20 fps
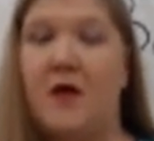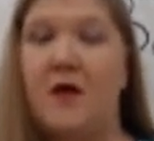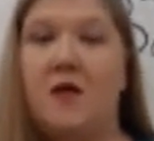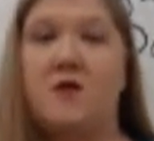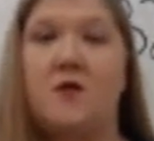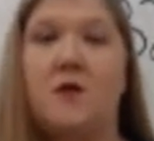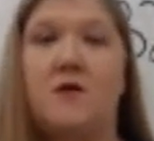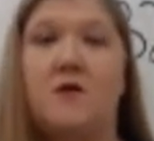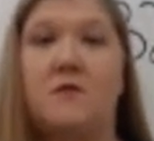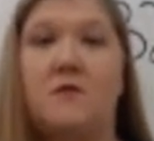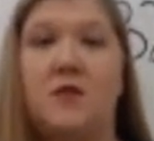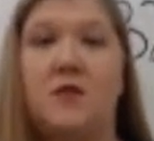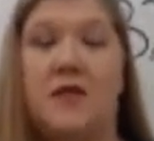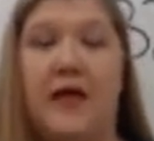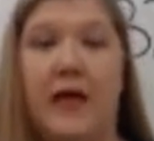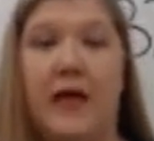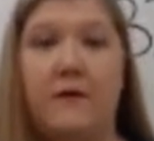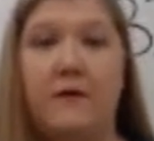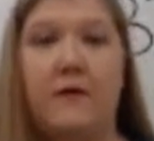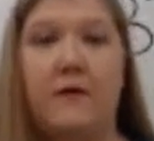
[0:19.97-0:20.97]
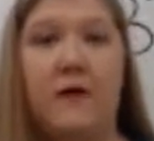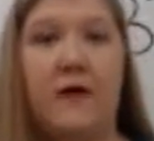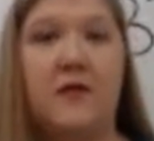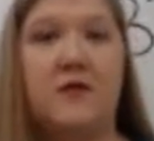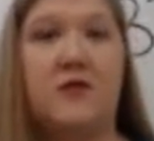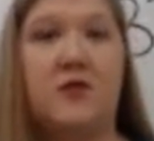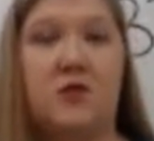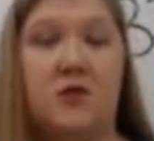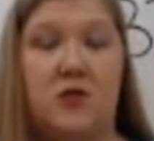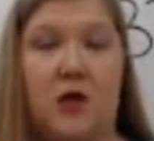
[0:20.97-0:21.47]
So today we're going
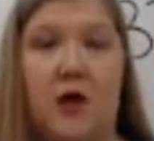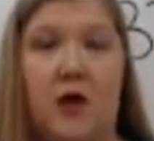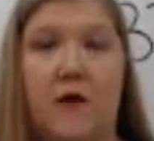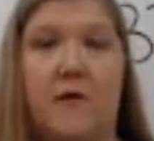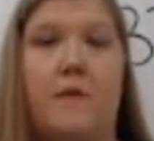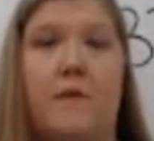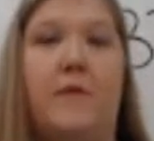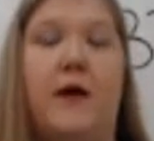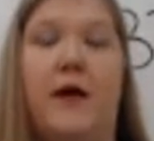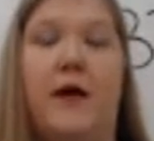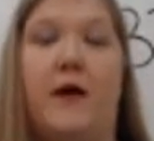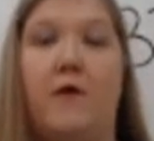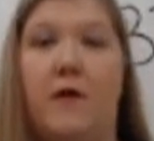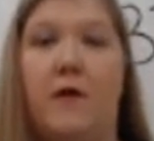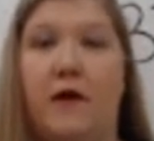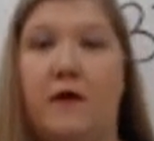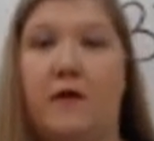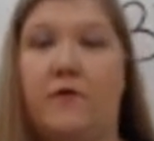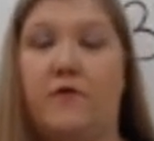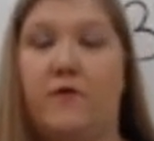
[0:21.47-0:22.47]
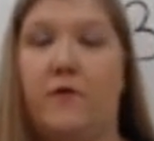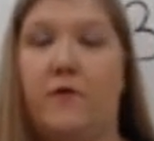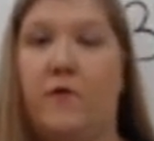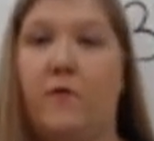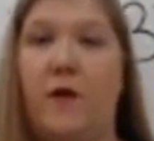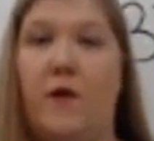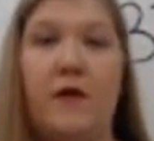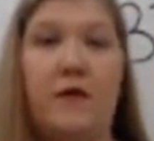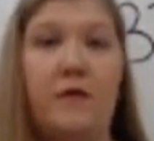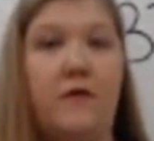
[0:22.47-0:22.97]
to start by going through
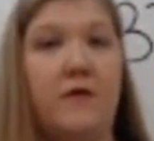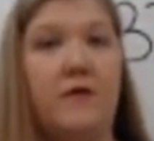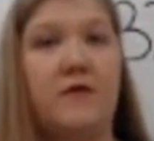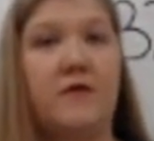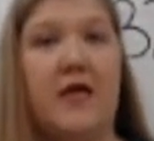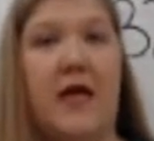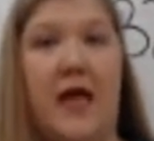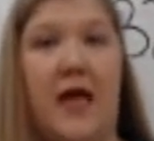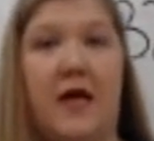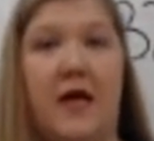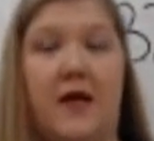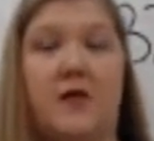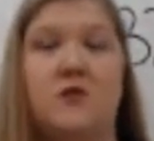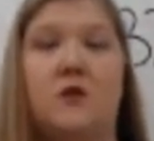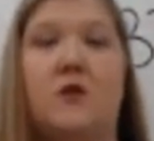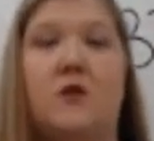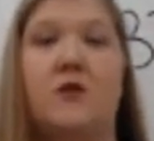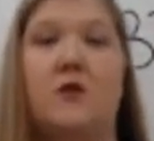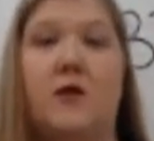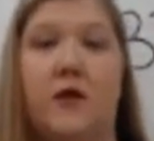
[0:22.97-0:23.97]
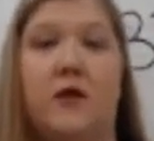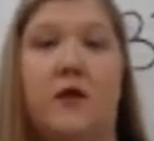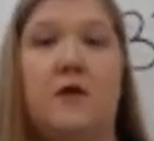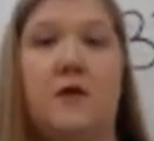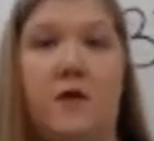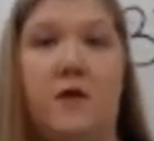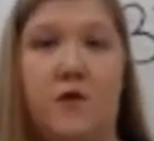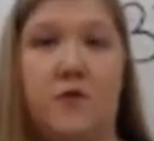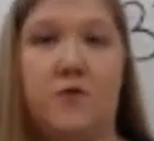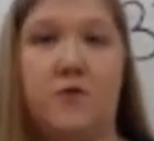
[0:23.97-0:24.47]
1 through 10 to
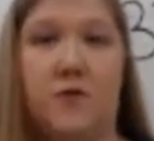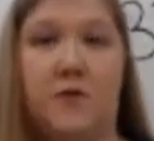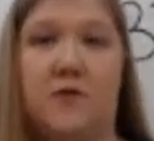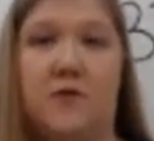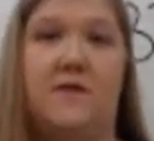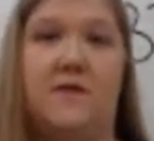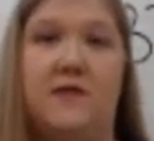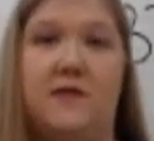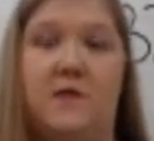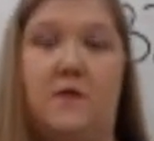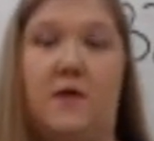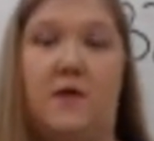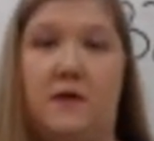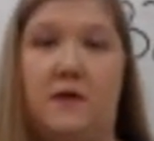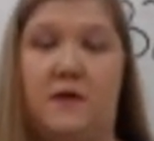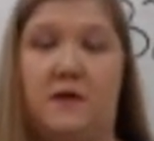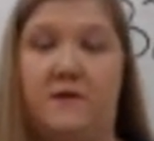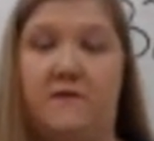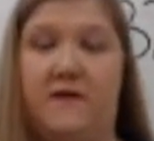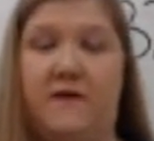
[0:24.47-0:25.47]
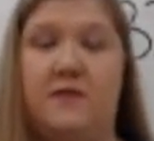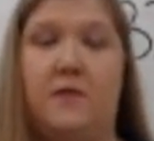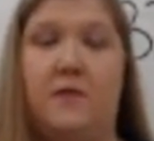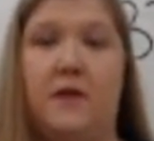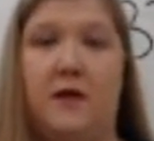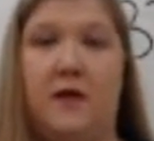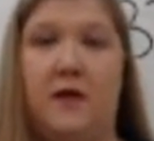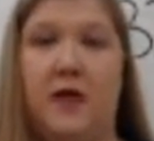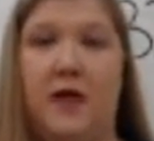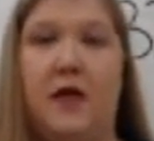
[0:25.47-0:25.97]
learn those rules of
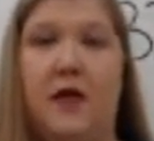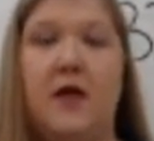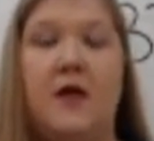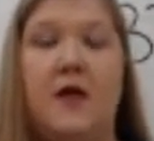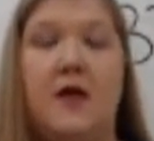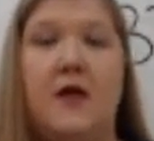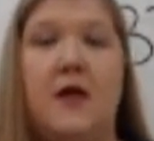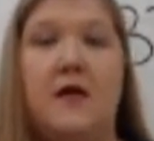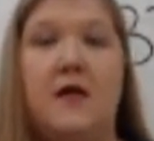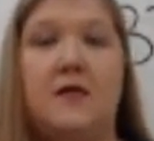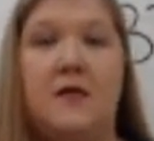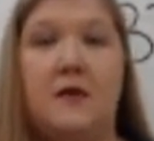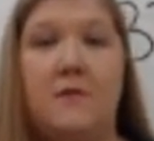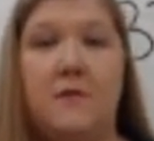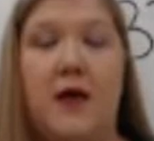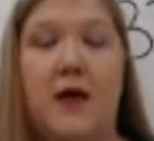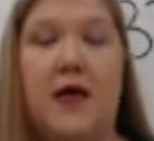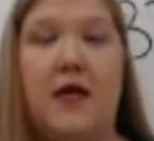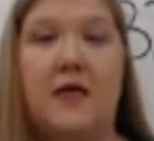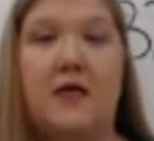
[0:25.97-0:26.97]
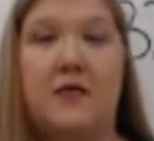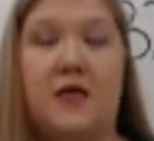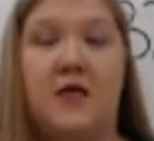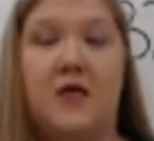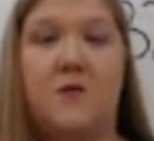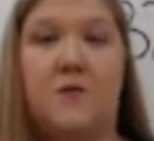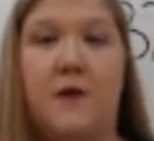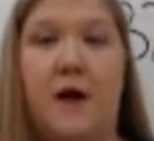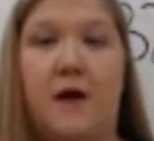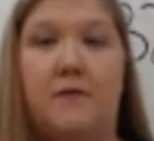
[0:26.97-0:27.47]
divisibility to make
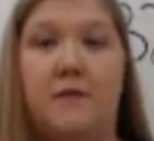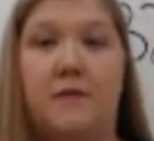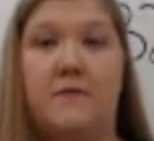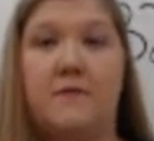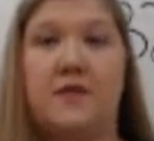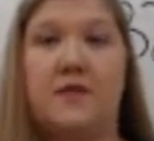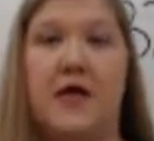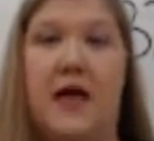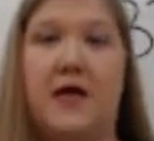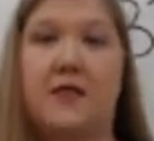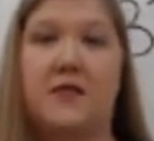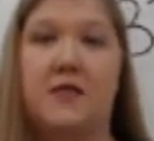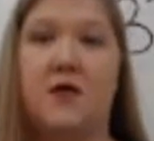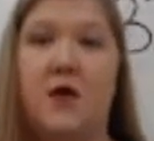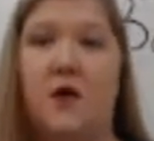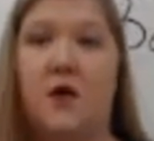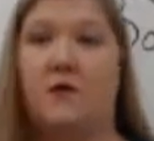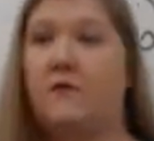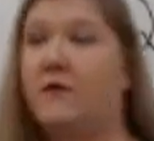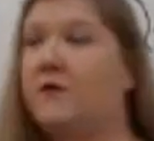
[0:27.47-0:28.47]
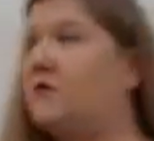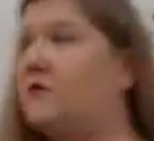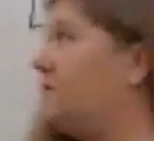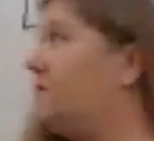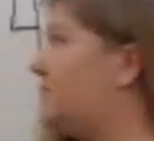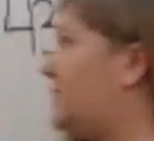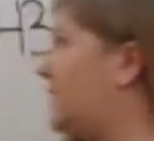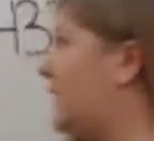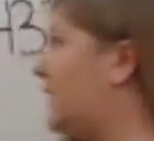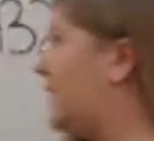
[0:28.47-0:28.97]
such problems as
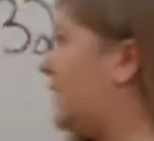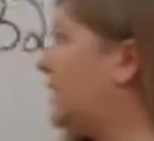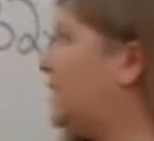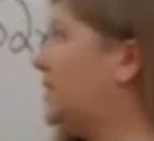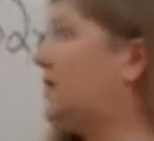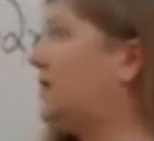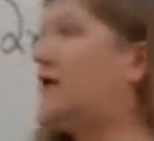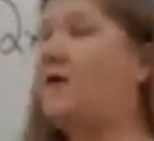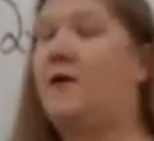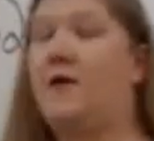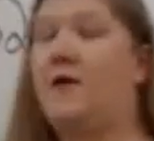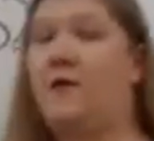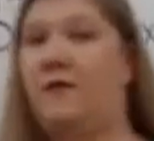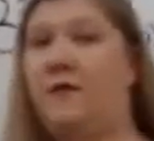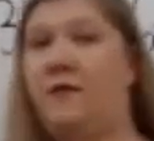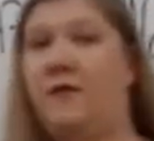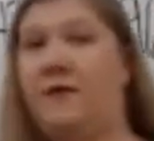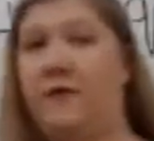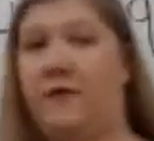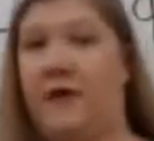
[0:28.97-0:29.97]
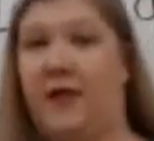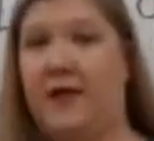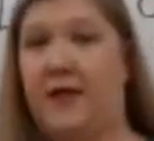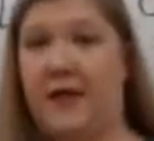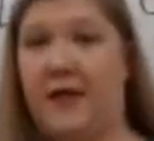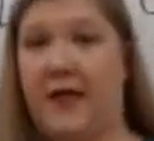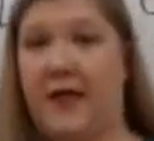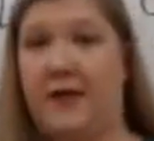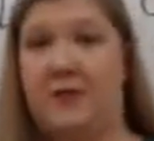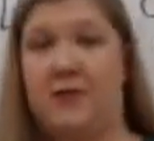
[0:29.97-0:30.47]
reducing
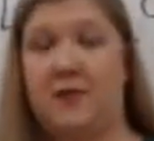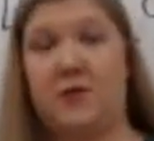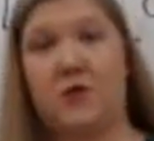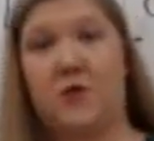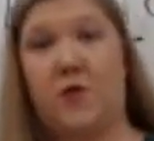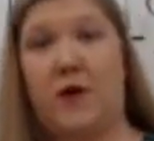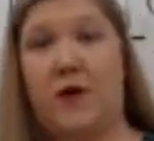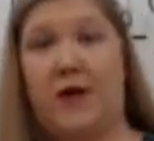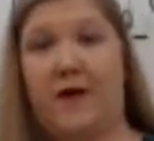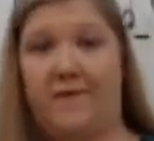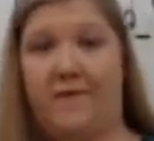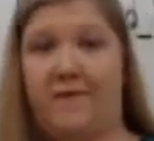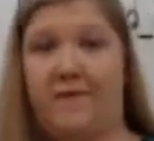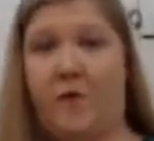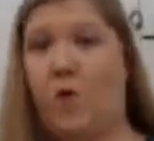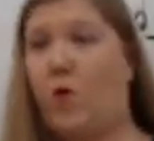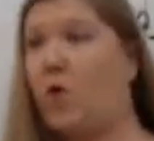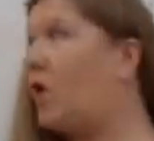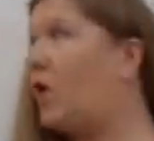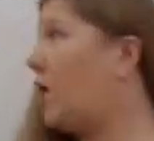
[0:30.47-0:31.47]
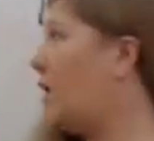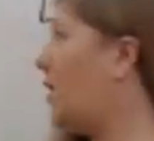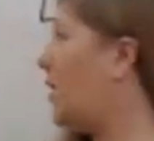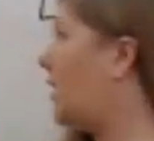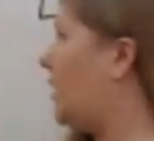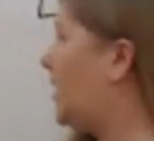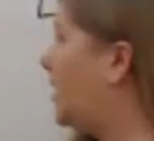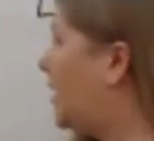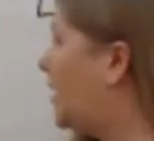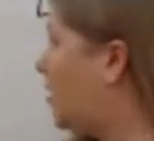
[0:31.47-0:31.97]
3,024
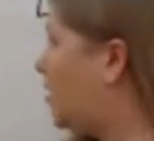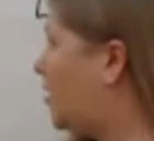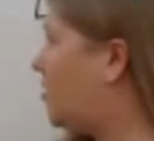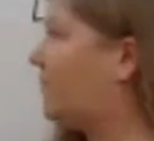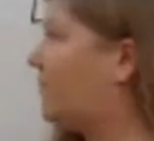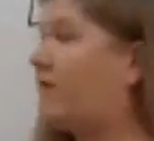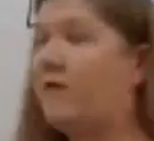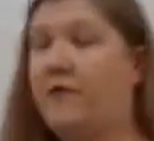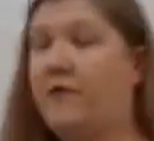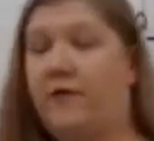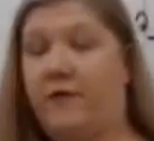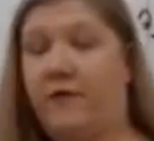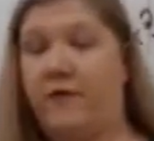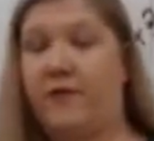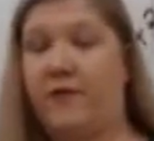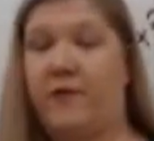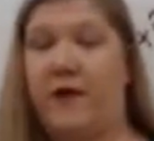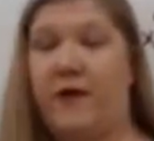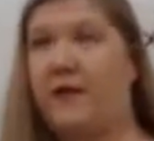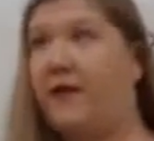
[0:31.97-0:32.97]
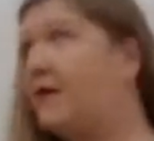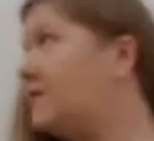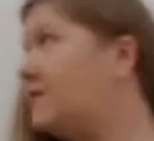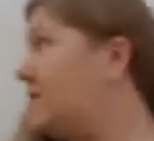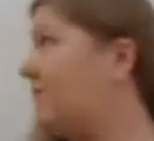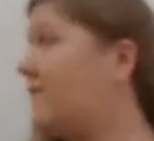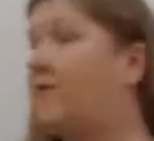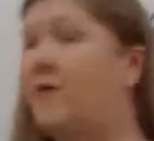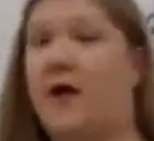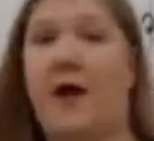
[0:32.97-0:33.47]
over
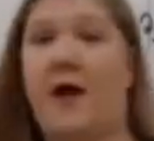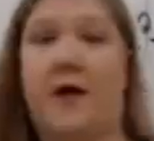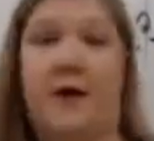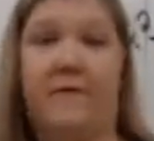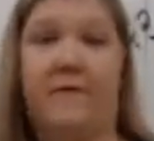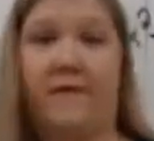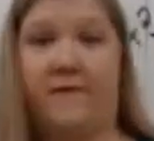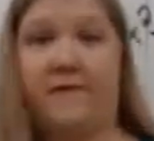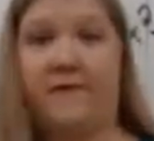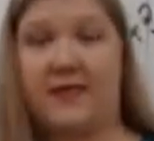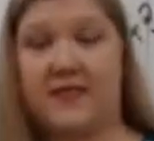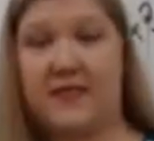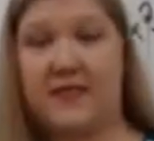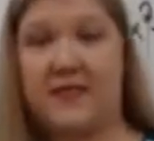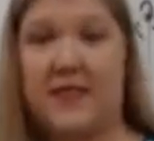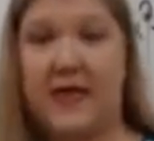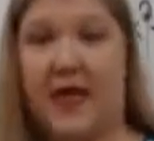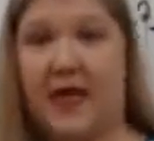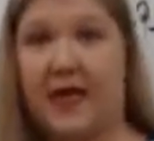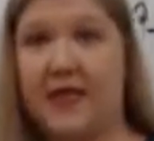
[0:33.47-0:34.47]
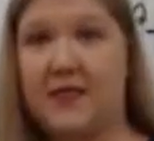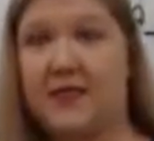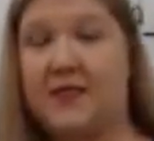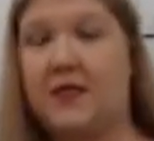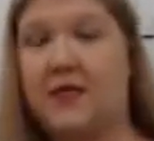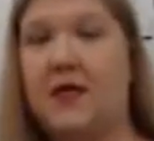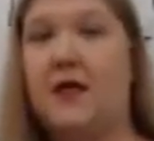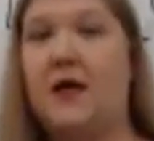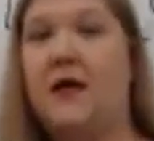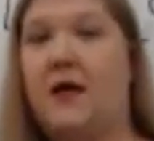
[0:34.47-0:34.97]

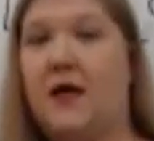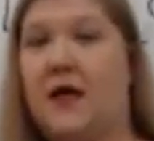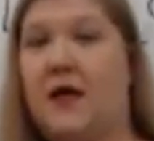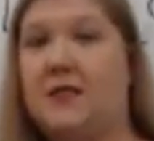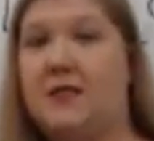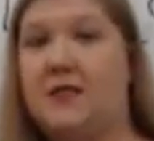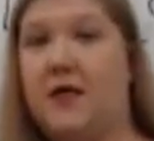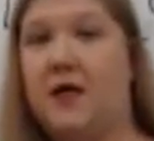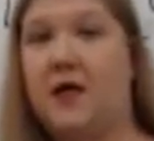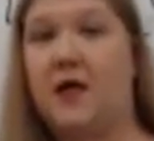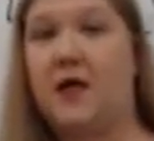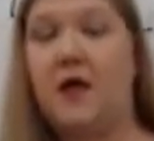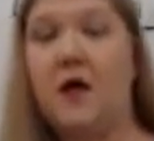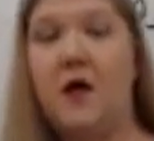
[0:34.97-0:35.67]
3,456 easier,